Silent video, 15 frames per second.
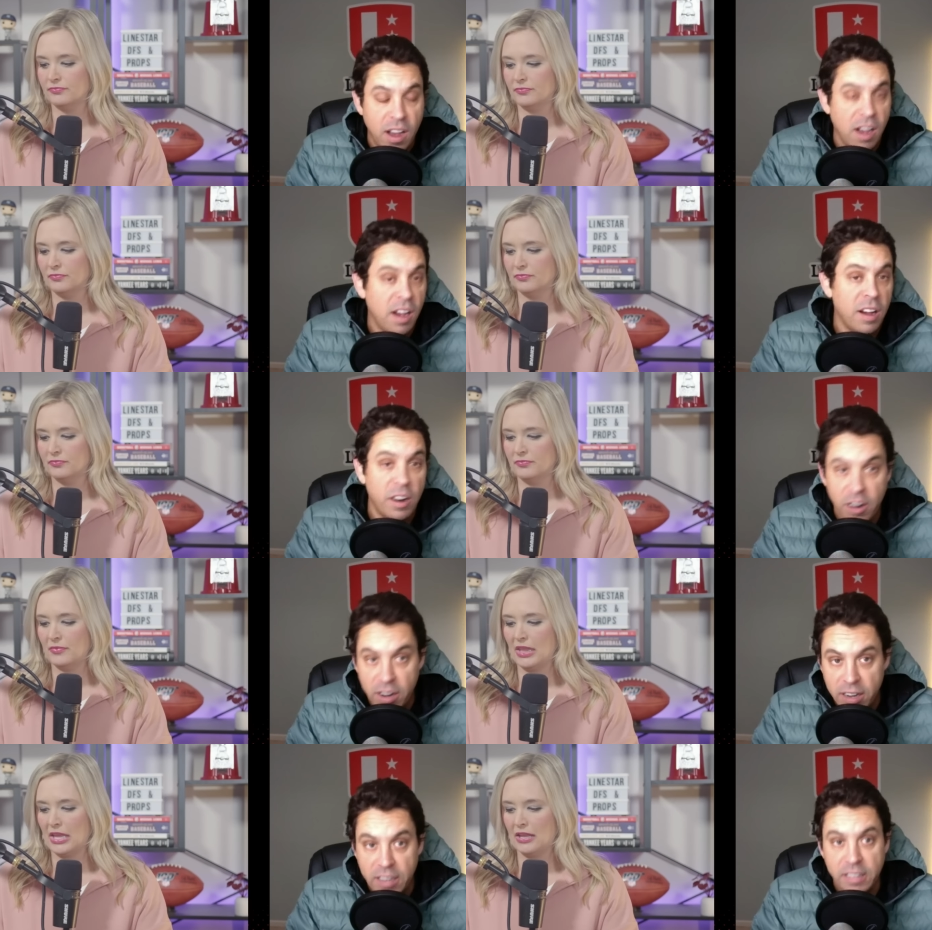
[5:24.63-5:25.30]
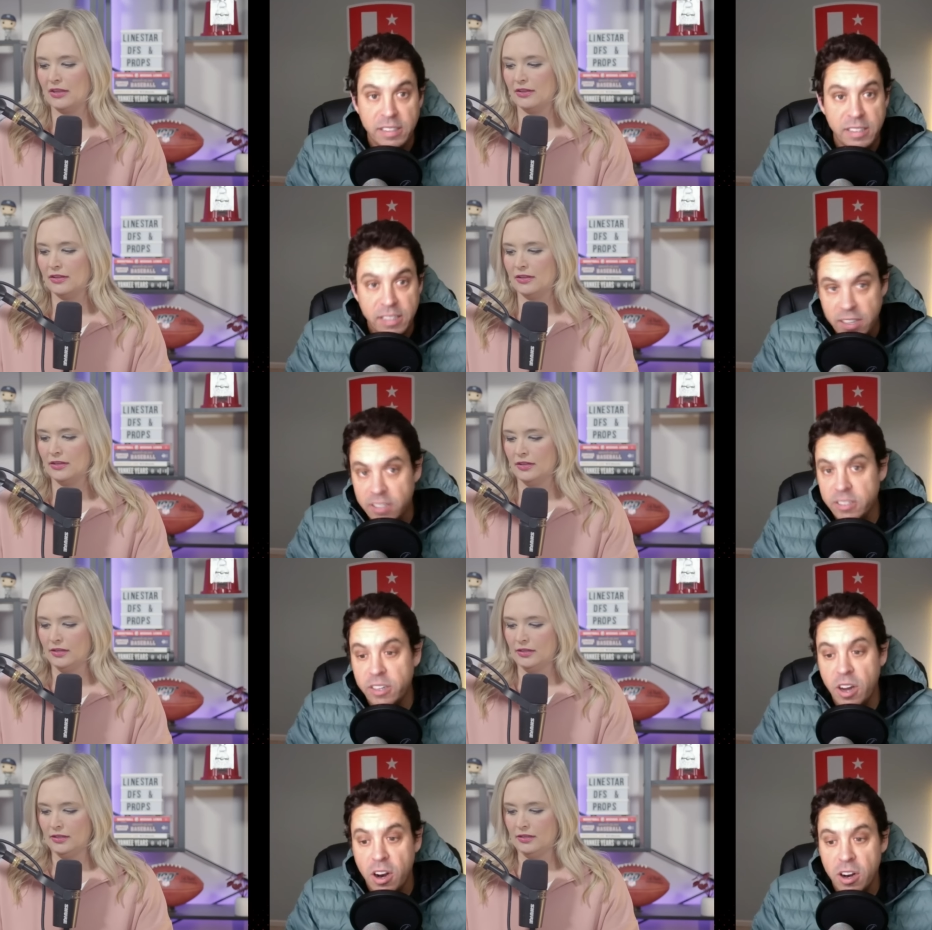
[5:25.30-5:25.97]

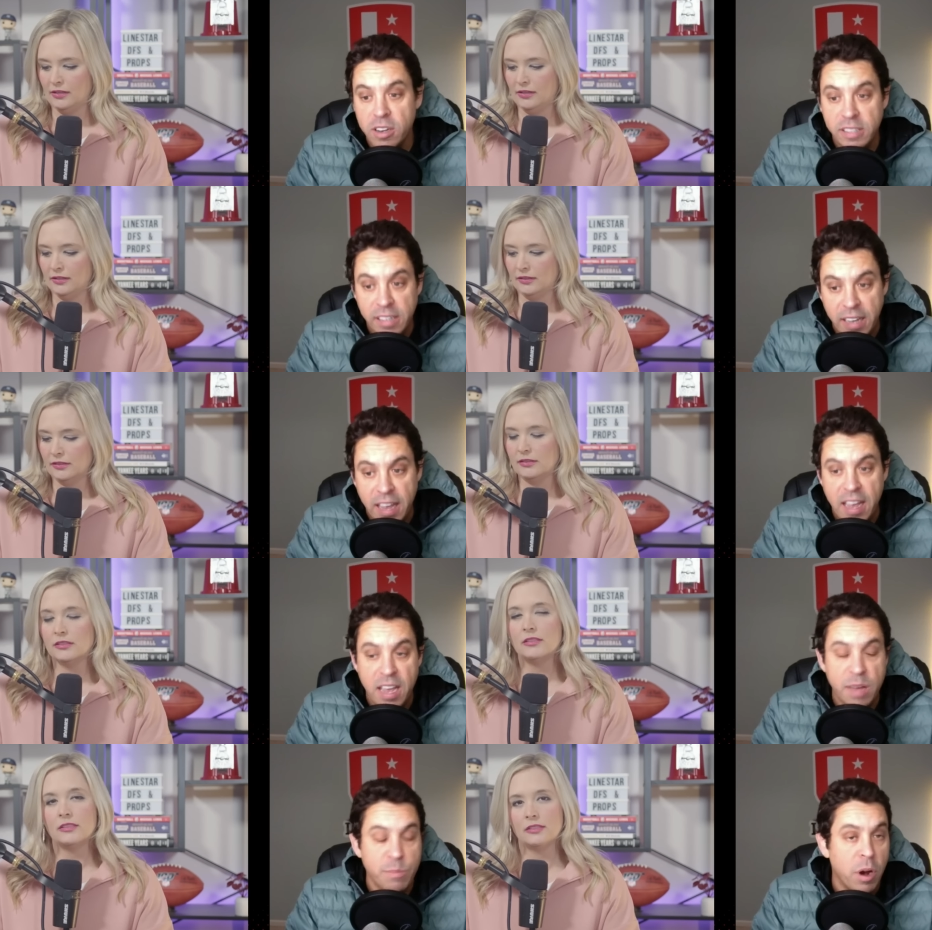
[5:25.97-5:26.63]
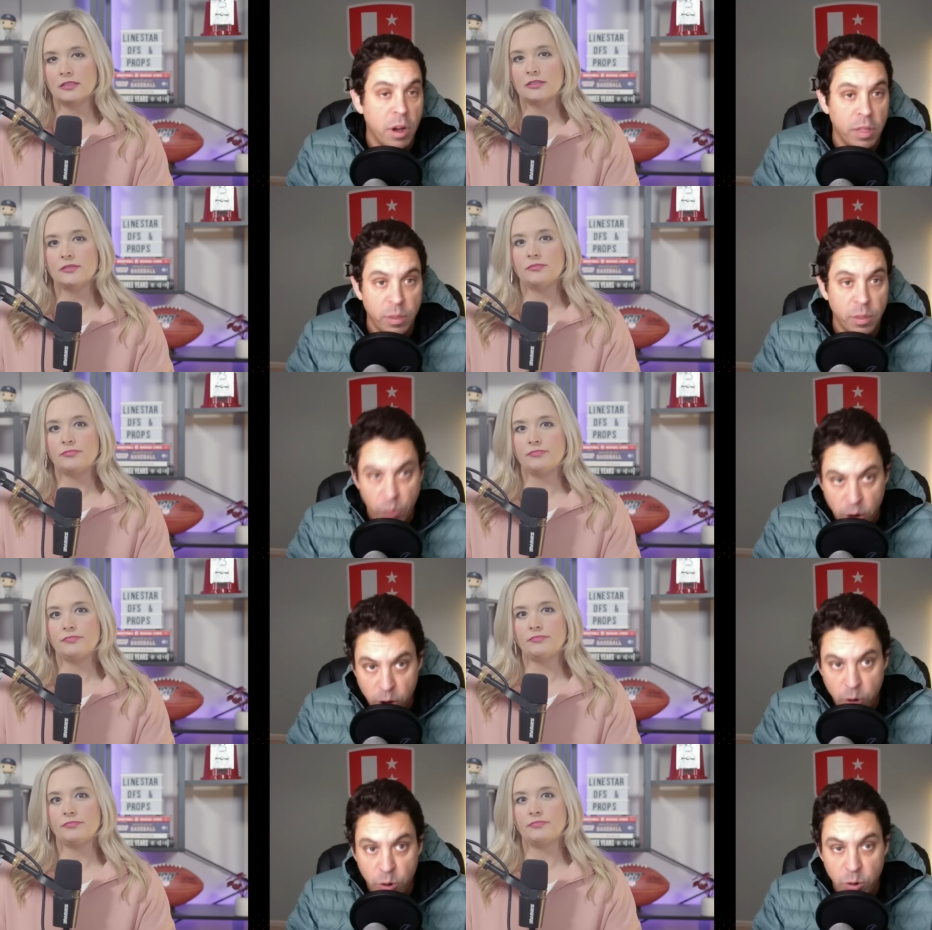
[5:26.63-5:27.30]
Speaker 1: 106 yards a game on the
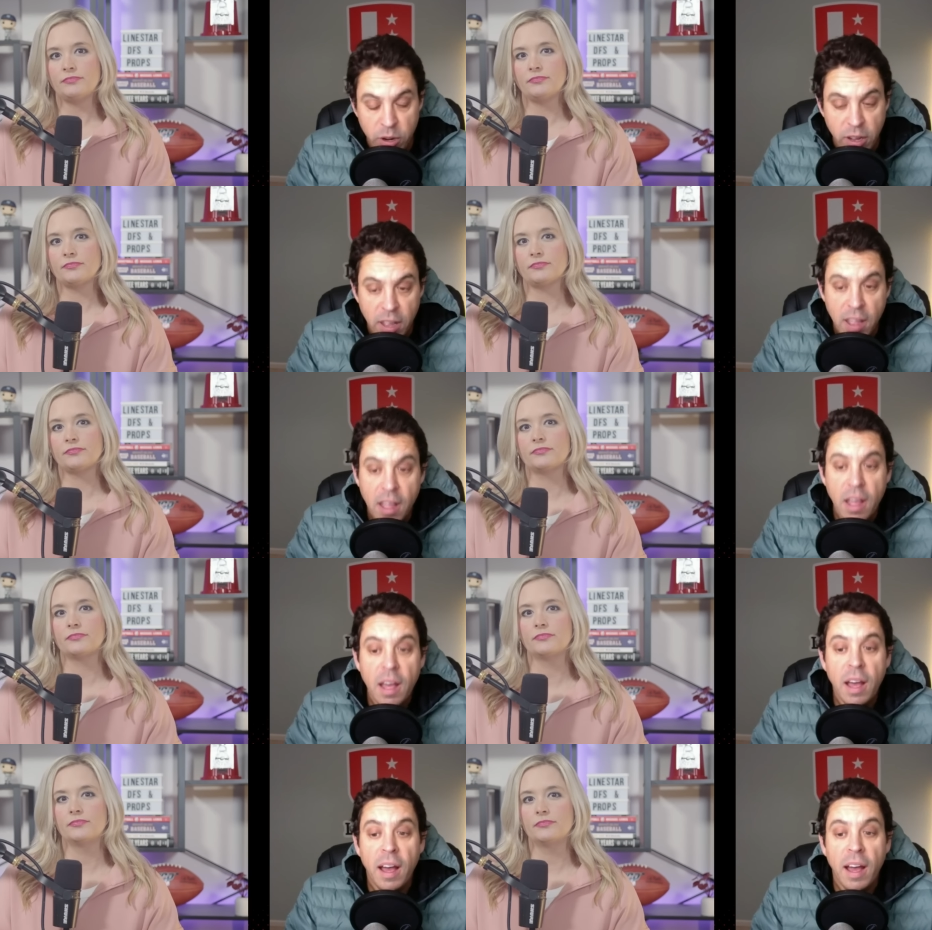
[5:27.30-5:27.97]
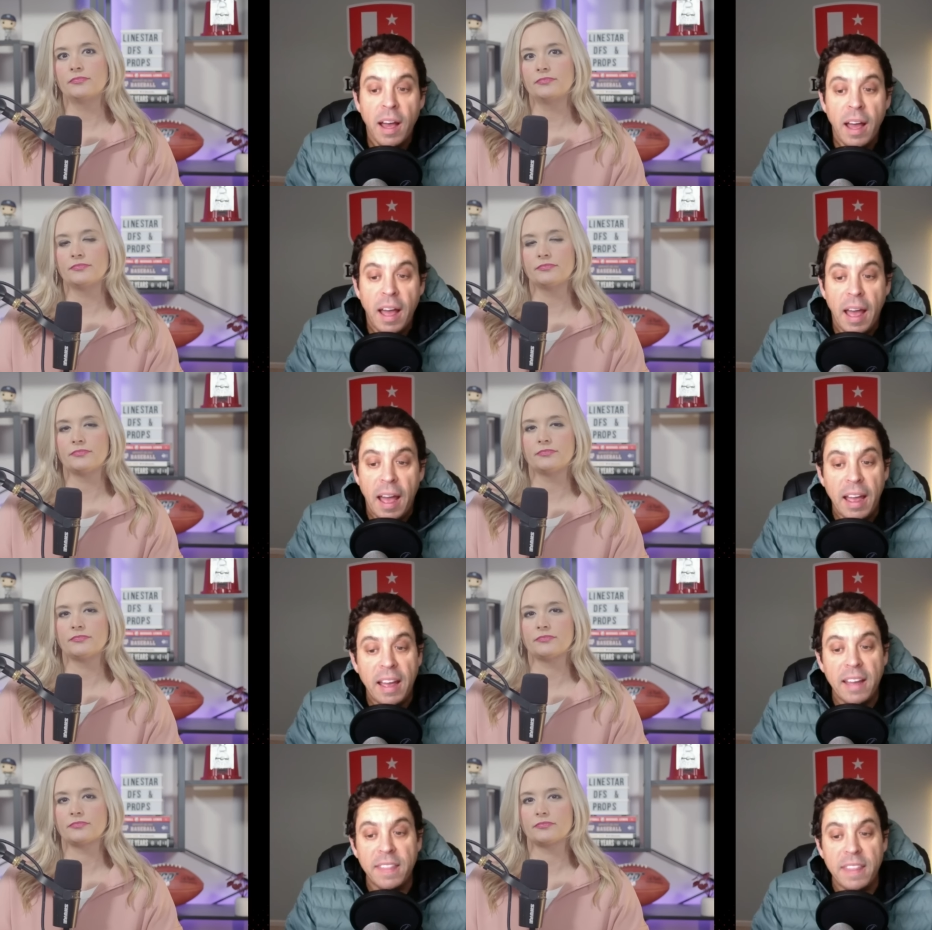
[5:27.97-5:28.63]
road.
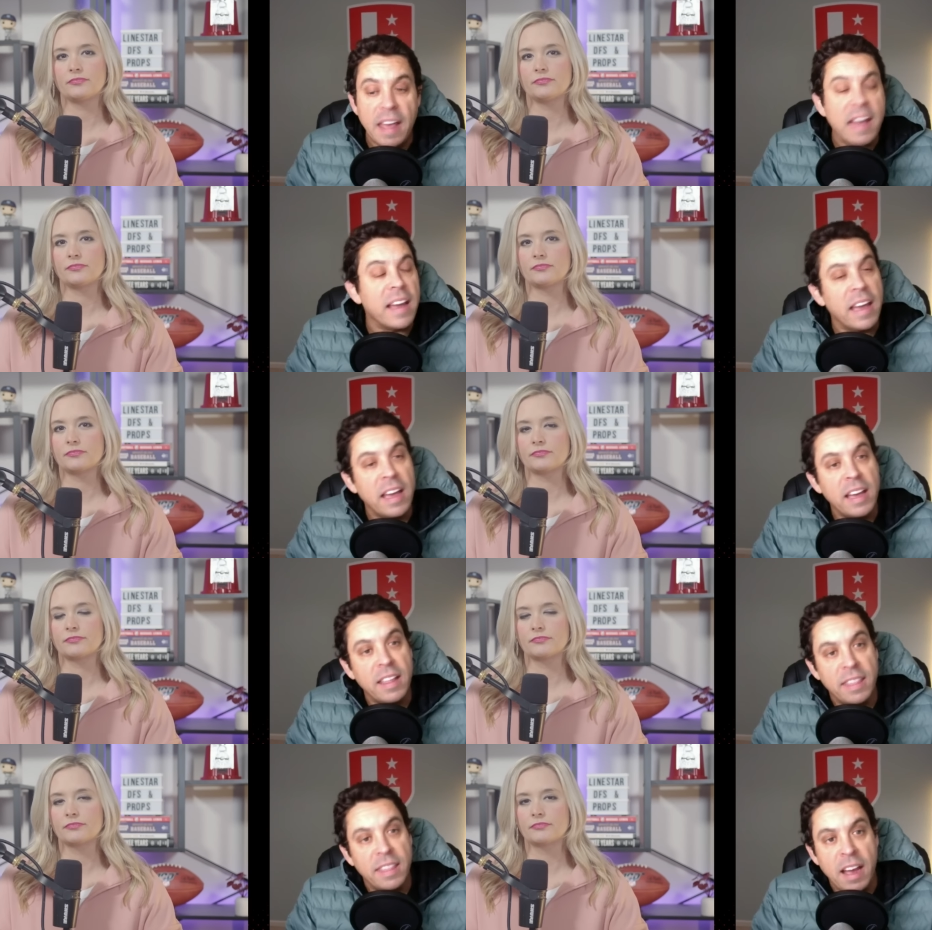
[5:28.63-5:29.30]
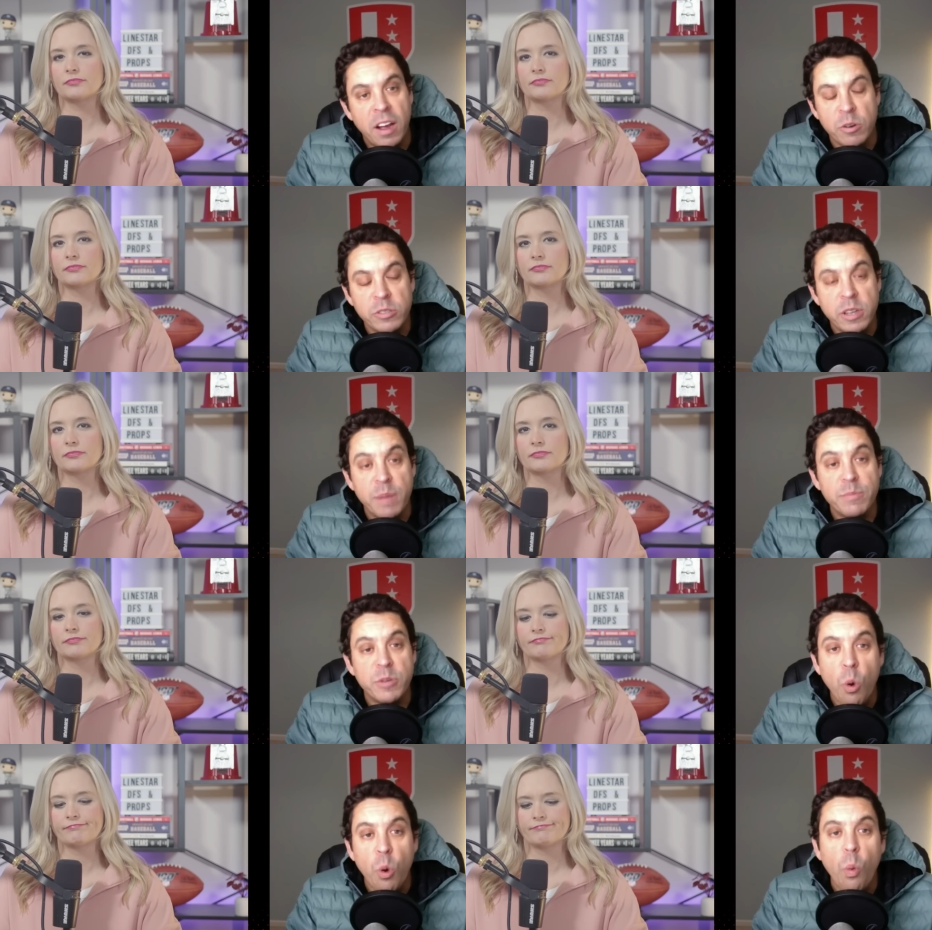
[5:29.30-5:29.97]
And that game that goes up to